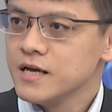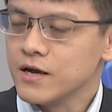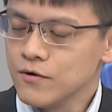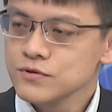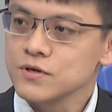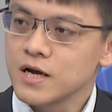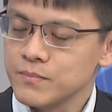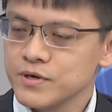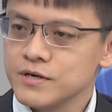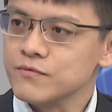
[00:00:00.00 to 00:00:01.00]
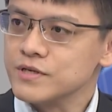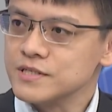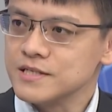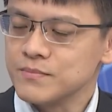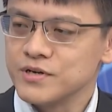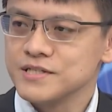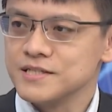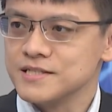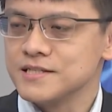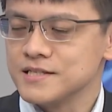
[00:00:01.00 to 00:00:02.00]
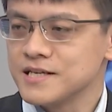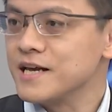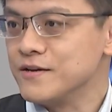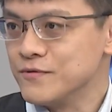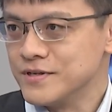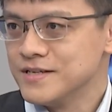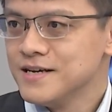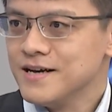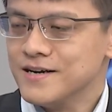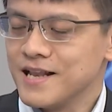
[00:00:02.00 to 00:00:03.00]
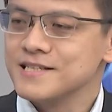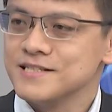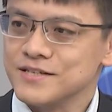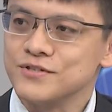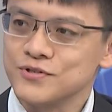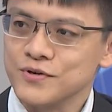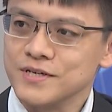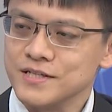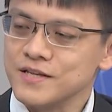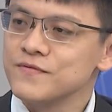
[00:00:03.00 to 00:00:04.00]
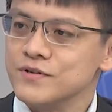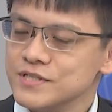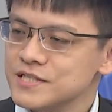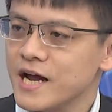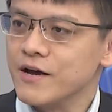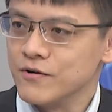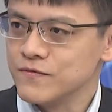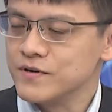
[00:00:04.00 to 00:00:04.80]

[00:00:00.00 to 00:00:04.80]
And also compared with President Tsai Ing-wen, Lais is showing a different style of